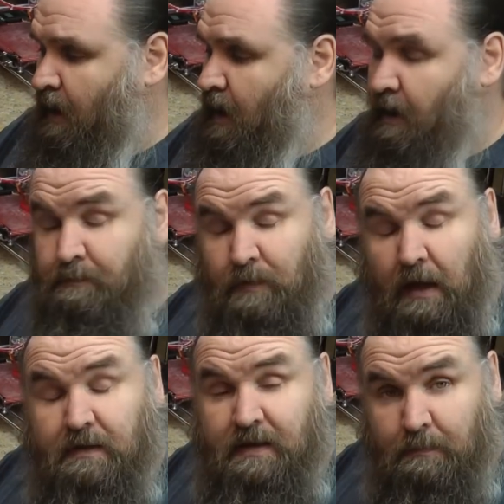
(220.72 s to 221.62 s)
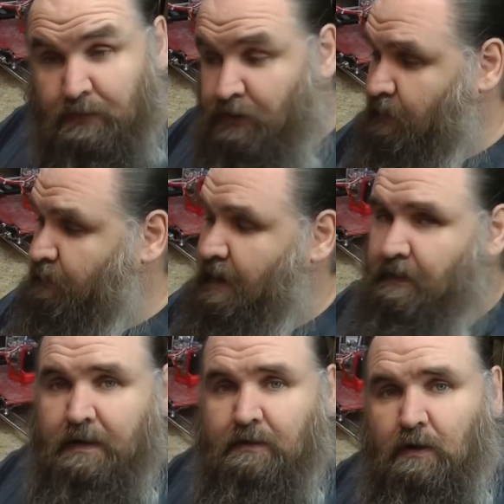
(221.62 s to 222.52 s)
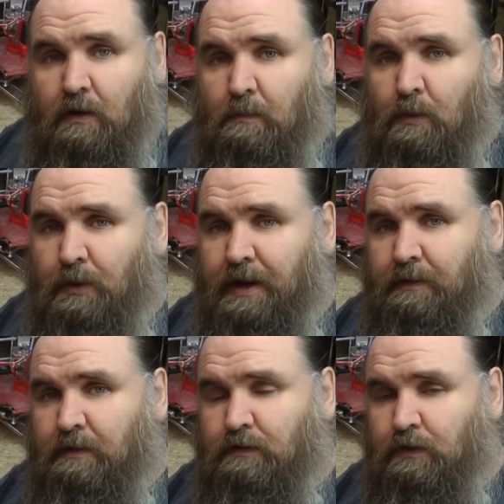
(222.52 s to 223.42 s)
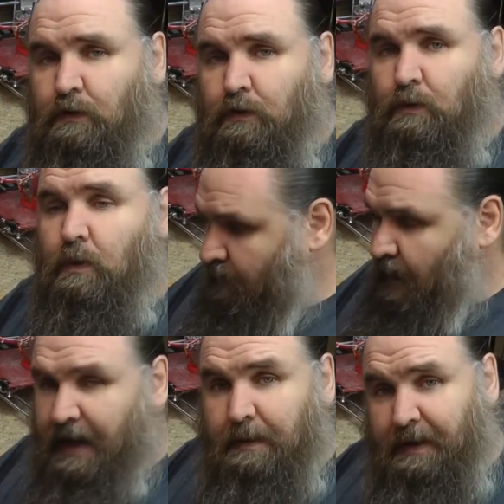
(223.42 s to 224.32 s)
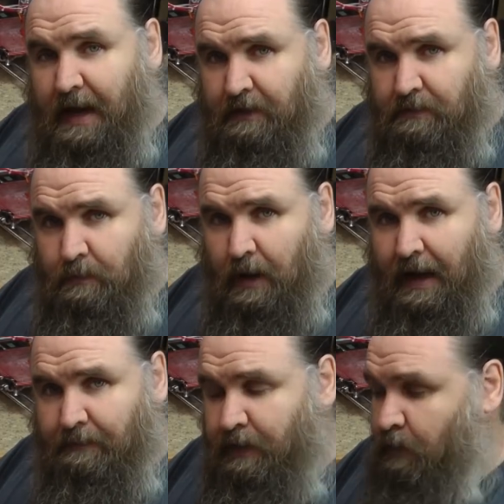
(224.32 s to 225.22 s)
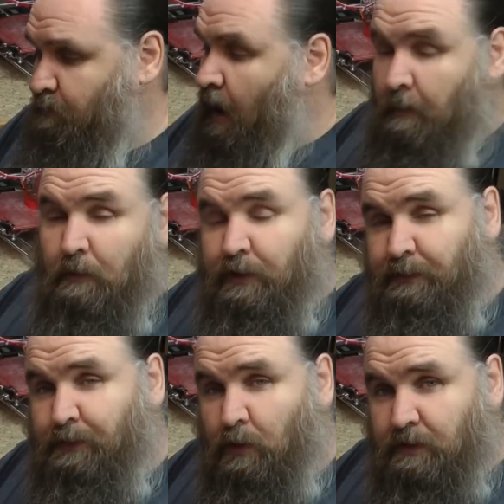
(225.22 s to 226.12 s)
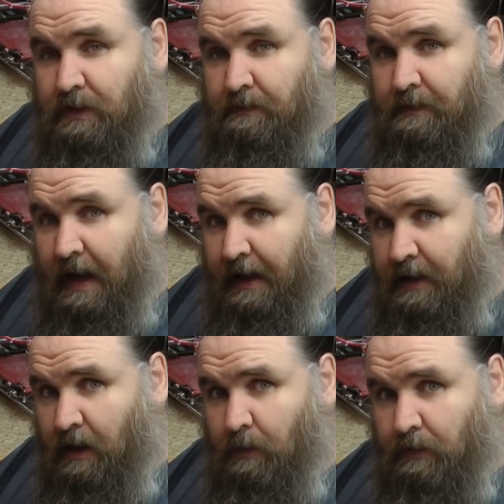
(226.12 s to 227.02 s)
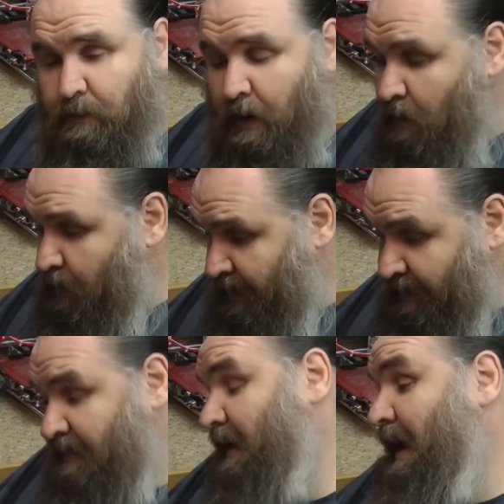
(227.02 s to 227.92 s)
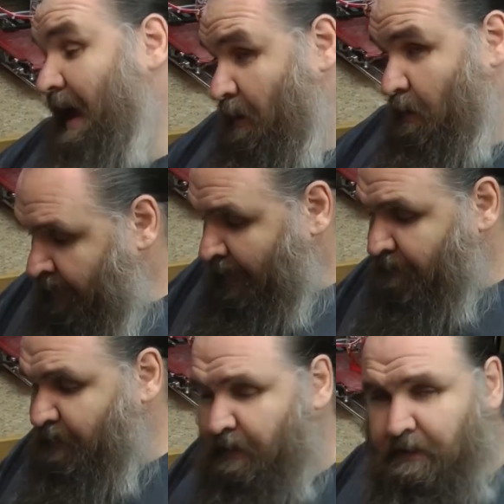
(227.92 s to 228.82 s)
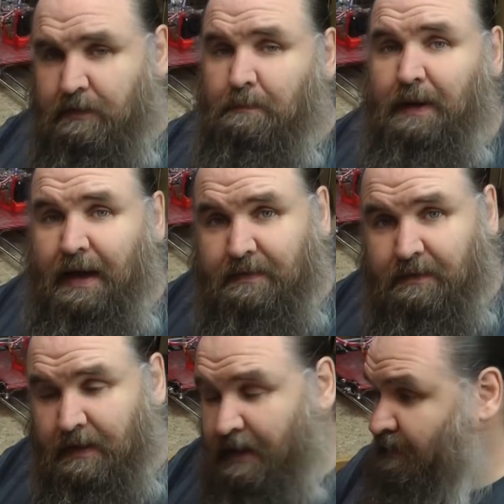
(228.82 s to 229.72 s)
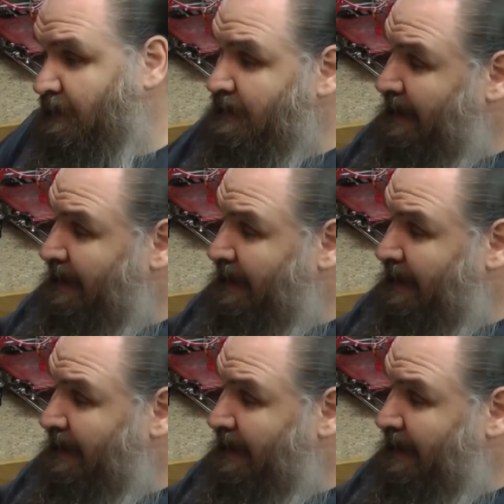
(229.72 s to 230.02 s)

um, temperature variants a lot more nearer to ABS and what have you. I'm looking forward to giving that a go as well and then seeing how that varies compared to these.